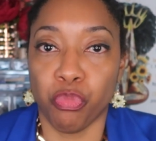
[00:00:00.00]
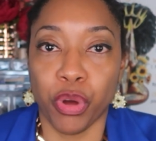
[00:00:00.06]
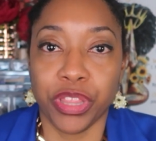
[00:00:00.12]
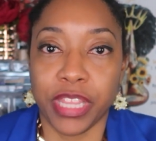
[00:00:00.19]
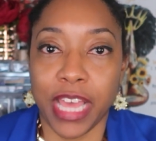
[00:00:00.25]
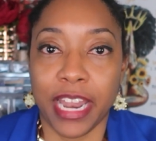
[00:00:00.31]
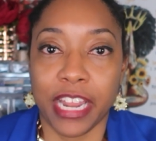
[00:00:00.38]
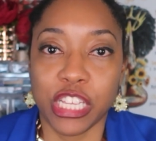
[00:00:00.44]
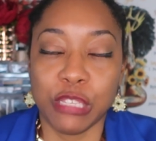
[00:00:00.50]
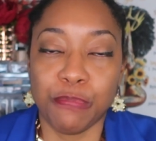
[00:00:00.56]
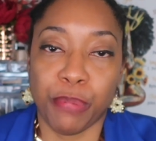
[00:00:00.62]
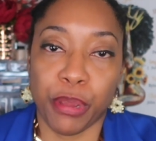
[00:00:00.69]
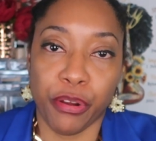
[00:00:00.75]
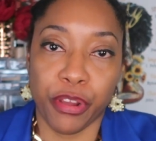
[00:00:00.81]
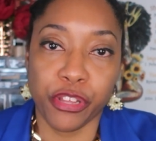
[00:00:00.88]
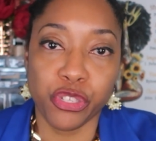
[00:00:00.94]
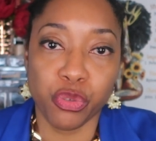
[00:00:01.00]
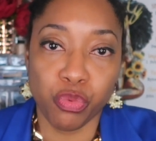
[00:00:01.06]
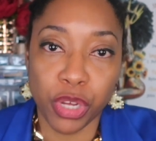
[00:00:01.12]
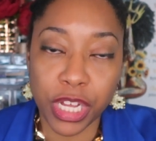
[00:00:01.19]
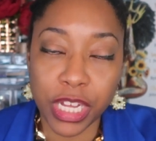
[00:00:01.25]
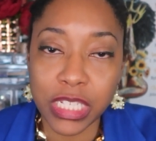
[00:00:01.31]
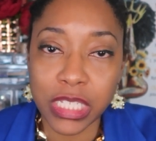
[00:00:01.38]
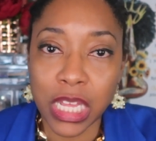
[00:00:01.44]
what that experience
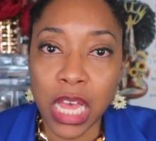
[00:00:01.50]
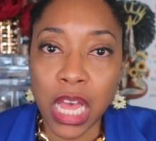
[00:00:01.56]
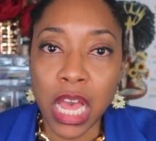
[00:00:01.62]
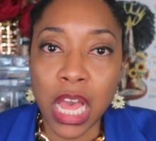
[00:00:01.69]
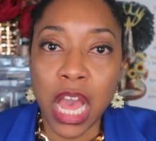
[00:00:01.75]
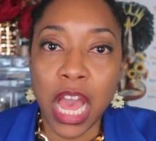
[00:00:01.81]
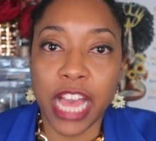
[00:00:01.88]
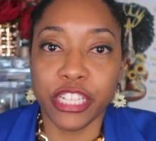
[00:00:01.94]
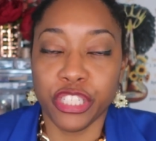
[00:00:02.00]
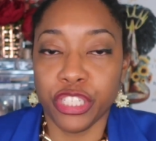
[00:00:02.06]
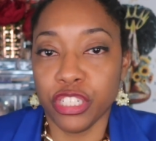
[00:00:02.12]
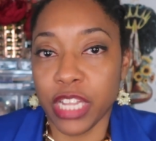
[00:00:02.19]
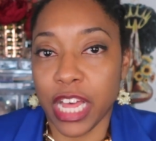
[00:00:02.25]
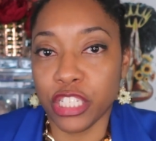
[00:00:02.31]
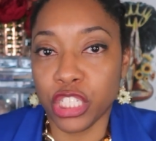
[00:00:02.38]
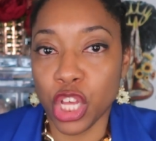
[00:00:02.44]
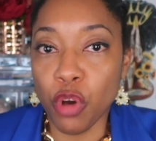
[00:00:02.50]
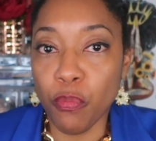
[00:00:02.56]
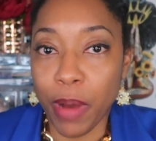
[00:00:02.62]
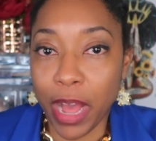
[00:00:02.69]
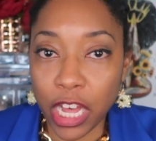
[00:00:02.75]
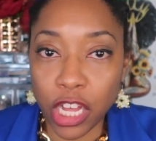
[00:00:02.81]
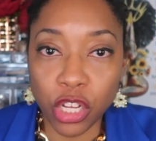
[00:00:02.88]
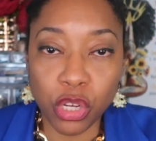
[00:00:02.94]
was until I told
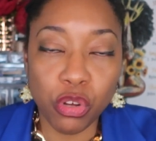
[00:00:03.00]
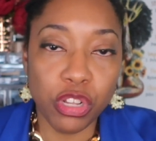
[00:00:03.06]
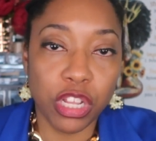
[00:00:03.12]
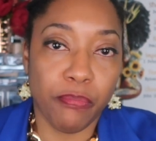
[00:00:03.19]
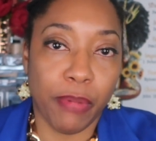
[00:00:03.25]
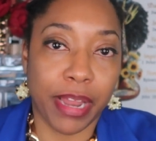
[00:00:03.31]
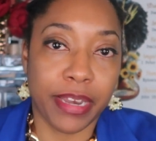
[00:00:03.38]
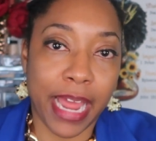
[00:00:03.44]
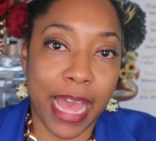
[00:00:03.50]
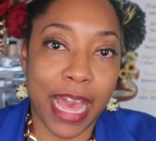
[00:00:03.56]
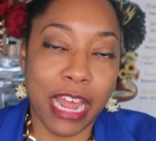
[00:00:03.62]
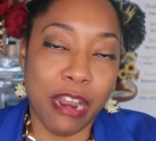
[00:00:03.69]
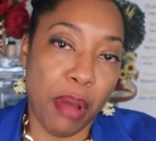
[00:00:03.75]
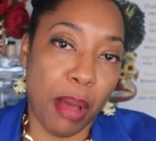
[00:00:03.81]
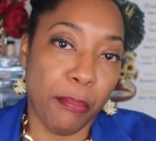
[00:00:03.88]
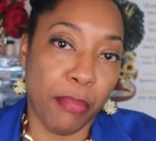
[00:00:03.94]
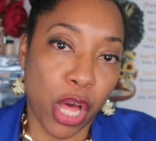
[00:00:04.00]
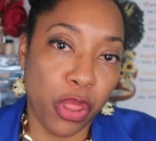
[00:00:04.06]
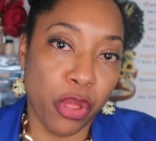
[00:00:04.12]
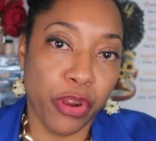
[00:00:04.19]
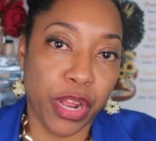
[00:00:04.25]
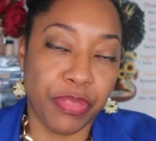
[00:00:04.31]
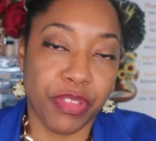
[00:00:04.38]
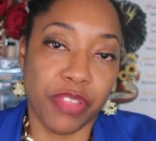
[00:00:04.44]
my uncle and my dad and my
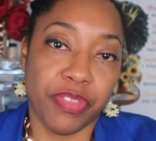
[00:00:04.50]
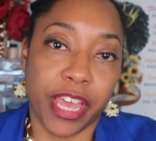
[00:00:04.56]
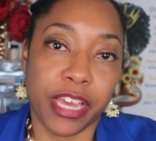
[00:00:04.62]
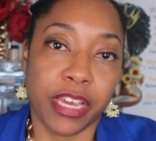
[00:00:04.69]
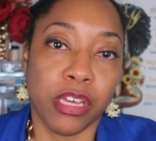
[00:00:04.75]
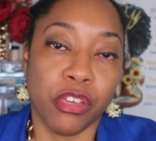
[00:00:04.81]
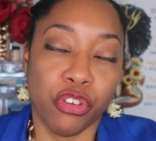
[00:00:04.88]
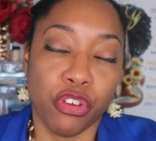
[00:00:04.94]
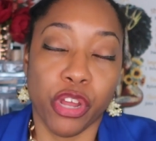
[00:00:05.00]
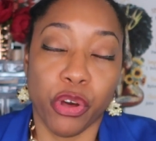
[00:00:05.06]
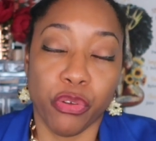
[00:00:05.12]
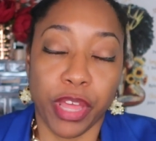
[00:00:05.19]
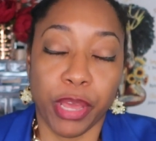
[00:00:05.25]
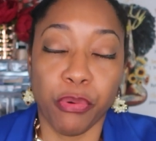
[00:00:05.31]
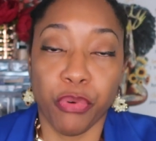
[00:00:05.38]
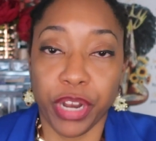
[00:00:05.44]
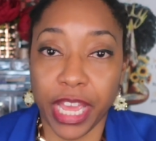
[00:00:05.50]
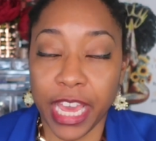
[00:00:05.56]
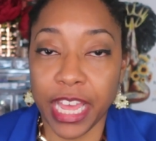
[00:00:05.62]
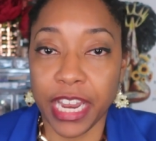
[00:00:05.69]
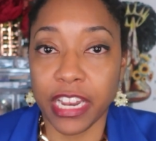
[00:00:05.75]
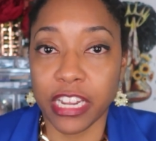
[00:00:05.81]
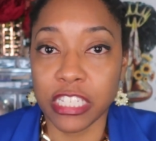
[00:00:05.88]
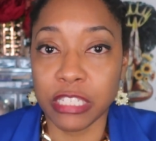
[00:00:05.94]
mother, and then they, you know, they went
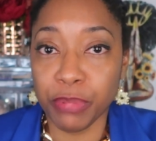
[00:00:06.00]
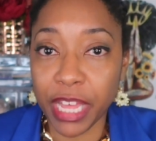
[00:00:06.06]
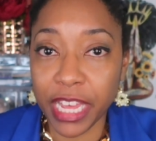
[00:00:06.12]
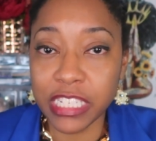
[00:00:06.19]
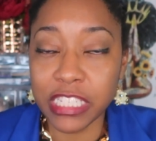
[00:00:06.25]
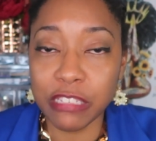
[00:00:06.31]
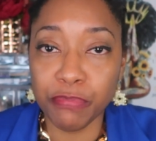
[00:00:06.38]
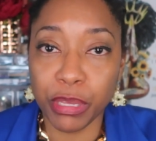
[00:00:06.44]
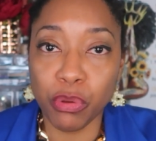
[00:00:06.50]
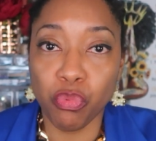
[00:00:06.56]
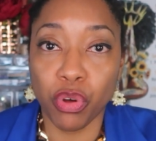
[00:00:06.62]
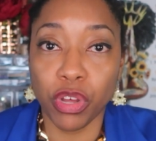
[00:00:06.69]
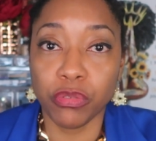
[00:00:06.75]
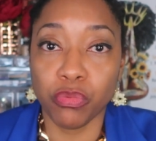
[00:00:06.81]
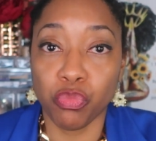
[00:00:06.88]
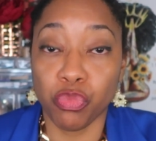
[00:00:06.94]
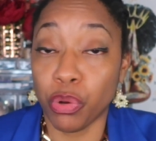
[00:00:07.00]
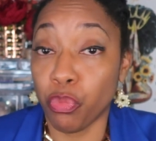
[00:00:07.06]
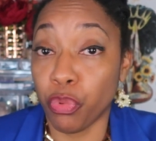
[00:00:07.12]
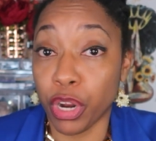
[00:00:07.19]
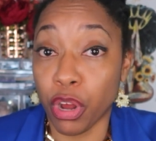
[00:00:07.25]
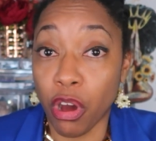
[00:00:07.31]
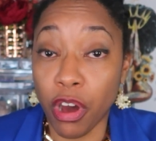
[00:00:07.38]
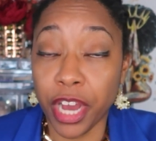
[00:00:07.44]
ahead and explained to me what
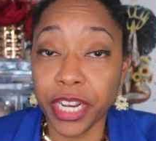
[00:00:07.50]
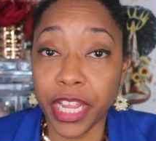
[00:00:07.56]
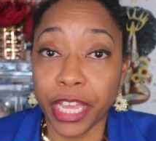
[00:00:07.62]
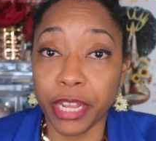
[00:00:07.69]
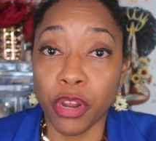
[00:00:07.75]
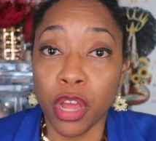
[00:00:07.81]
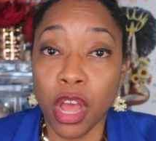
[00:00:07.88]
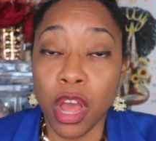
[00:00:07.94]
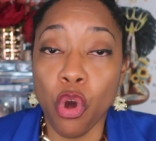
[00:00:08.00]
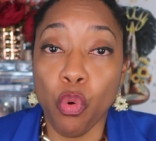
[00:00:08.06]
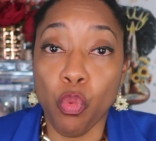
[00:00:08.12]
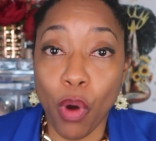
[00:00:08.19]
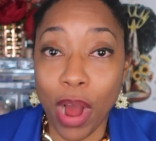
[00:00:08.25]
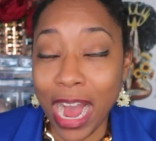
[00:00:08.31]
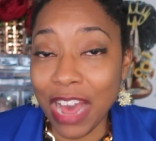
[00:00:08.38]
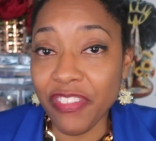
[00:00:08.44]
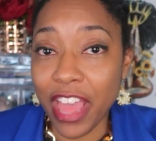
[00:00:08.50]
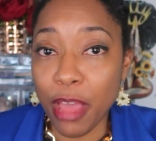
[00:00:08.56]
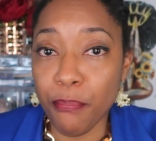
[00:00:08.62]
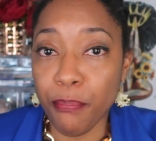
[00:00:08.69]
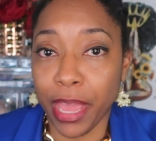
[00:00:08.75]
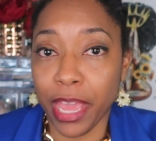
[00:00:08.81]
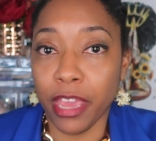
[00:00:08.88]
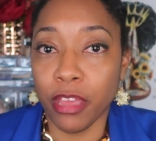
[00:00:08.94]
went on and why
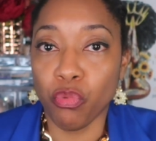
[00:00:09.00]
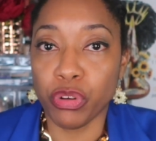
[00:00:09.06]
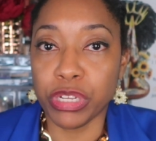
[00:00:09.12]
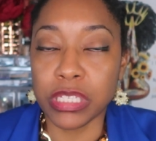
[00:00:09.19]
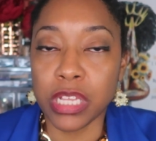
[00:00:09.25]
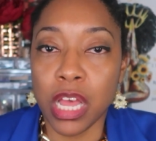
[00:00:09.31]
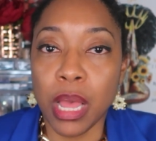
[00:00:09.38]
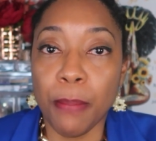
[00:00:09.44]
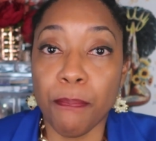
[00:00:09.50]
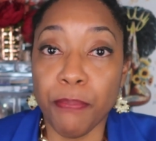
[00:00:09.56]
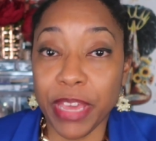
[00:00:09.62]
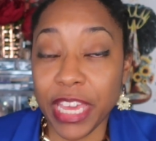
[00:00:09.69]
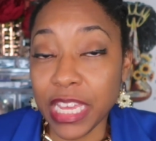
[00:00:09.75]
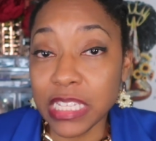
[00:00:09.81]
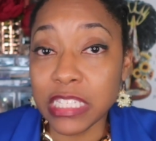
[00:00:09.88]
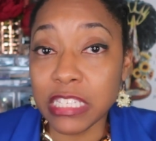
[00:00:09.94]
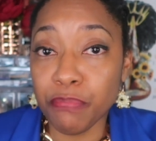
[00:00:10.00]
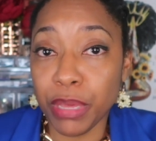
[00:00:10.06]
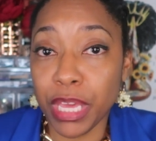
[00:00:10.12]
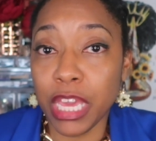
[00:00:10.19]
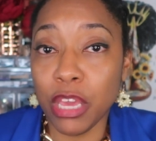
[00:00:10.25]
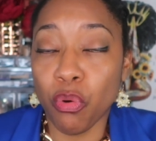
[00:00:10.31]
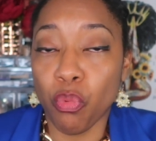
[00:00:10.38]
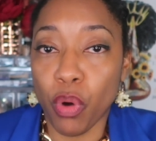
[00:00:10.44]
that man was mean to
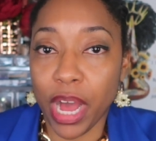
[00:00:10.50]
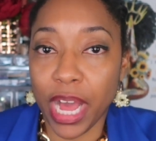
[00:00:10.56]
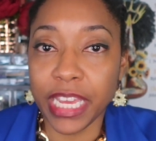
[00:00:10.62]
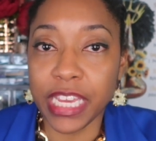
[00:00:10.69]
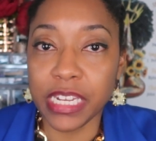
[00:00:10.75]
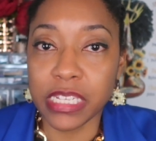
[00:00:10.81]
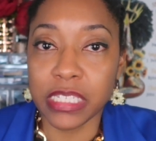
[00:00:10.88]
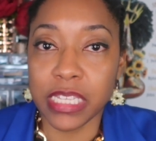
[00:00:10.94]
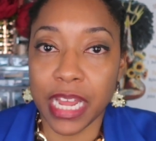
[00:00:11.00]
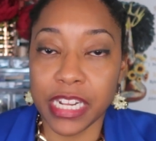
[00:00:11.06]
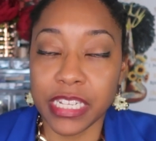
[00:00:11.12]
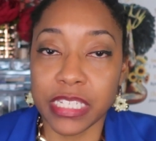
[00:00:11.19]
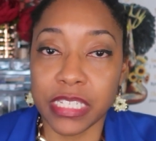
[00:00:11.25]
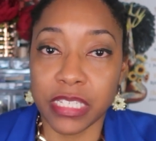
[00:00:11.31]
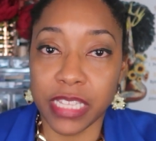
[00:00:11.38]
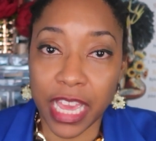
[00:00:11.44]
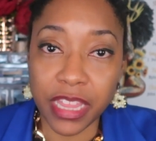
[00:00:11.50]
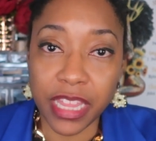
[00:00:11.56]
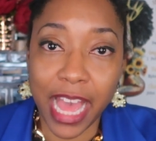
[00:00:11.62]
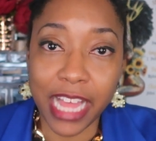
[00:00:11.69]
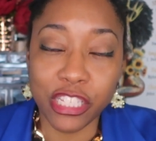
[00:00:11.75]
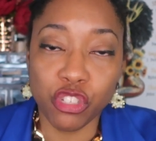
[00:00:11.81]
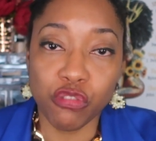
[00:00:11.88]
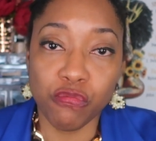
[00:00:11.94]
me and why he decided to say
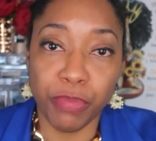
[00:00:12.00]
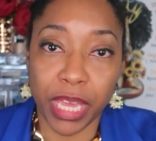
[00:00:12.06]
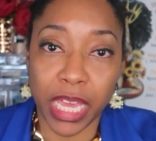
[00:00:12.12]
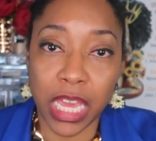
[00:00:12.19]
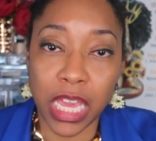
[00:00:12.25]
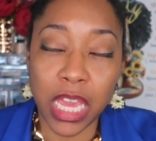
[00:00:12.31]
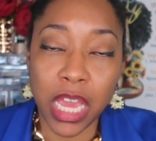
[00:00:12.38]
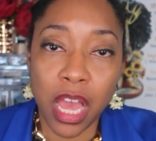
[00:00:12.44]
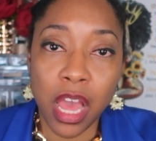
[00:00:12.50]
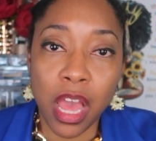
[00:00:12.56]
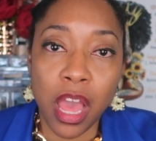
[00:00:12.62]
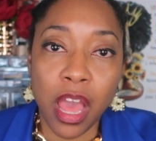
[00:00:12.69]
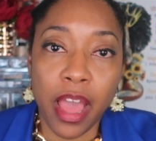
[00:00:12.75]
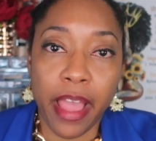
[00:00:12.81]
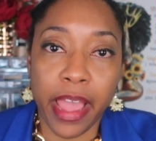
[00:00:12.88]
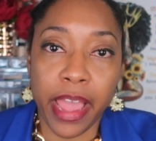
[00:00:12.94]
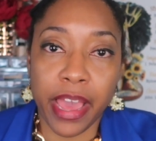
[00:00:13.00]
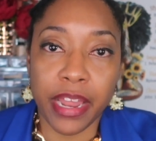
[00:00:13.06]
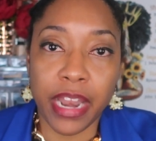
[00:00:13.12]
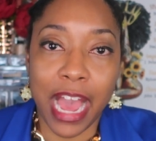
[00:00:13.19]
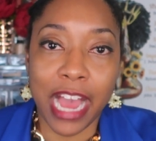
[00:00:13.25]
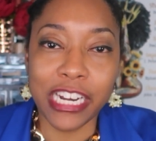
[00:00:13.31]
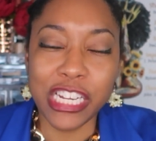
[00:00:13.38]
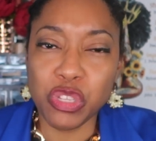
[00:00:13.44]
that to me.
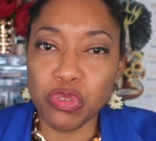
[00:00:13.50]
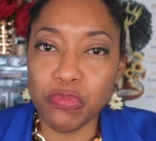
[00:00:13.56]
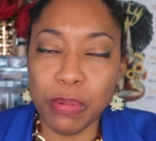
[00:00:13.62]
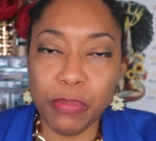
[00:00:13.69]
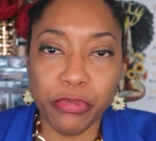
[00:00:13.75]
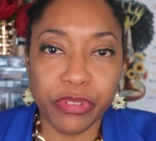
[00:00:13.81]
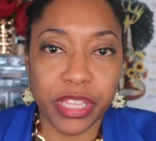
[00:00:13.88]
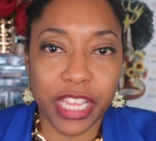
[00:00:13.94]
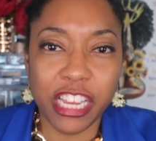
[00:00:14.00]
And I just remember